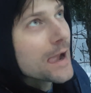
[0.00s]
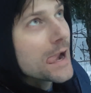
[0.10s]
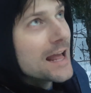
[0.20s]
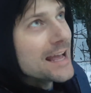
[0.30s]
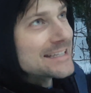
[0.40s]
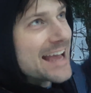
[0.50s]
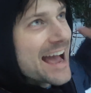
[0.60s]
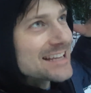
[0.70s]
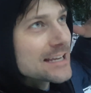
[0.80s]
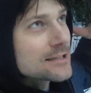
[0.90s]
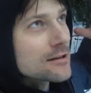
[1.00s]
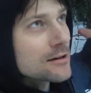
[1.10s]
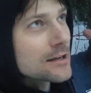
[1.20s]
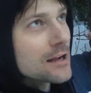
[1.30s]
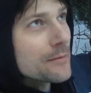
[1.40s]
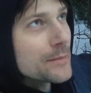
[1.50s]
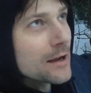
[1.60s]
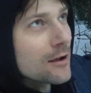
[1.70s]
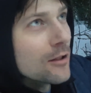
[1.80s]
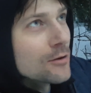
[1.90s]
It's as I started coming
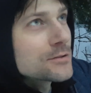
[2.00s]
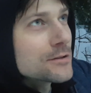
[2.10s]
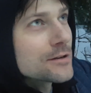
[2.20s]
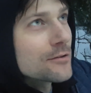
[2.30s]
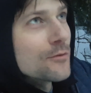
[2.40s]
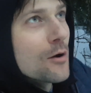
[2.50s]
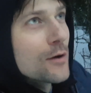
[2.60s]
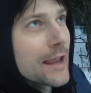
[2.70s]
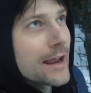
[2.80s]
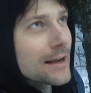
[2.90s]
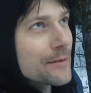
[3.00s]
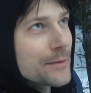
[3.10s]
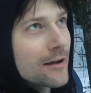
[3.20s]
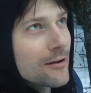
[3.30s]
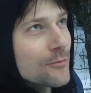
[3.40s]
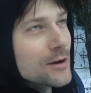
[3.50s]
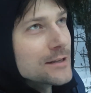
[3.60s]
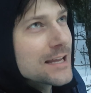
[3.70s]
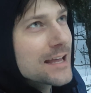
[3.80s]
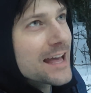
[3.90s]
closer to the road again, coming out of the woods,
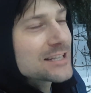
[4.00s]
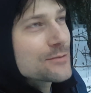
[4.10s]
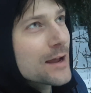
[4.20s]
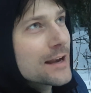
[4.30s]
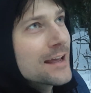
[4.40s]
that's when